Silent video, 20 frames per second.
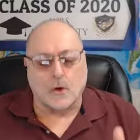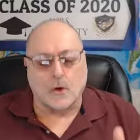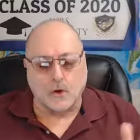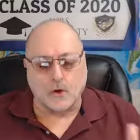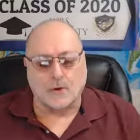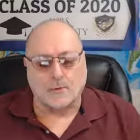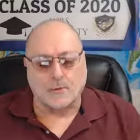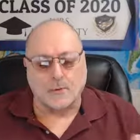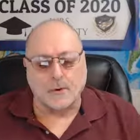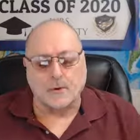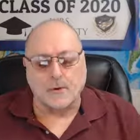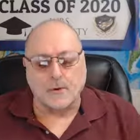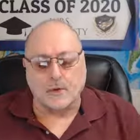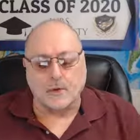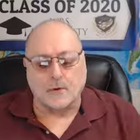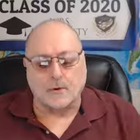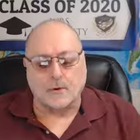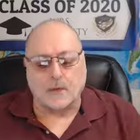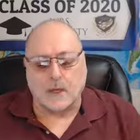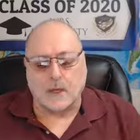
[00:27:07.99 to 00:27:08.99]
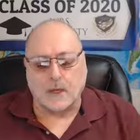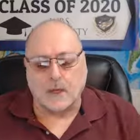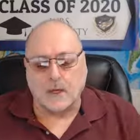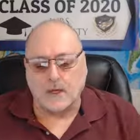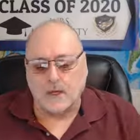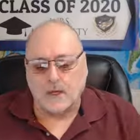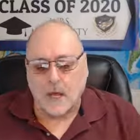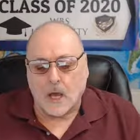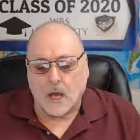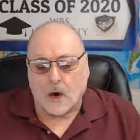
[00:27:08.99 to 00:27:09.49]
or spiritual
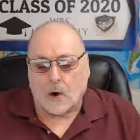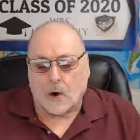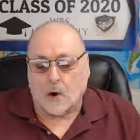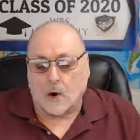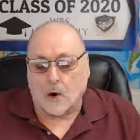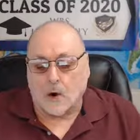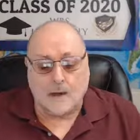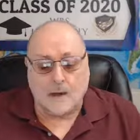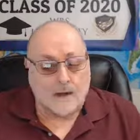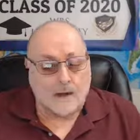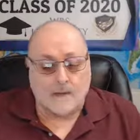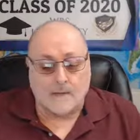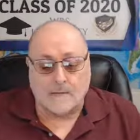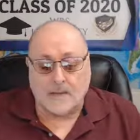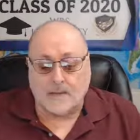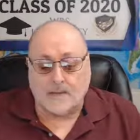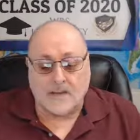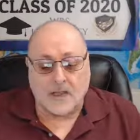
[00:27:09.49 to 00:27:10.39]
keys or uh,